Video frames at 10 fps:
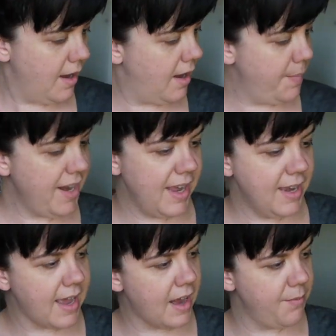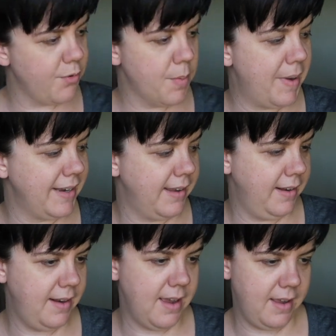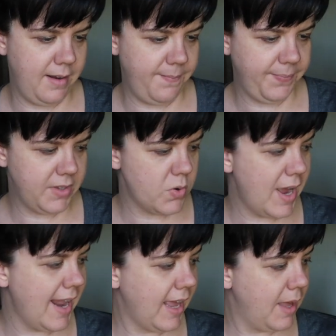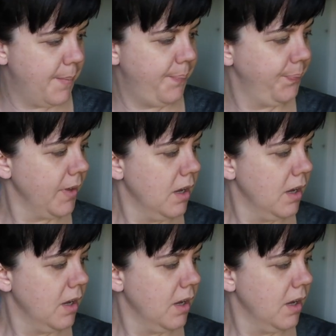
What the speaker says: And again, got him for $1.99. So I like him.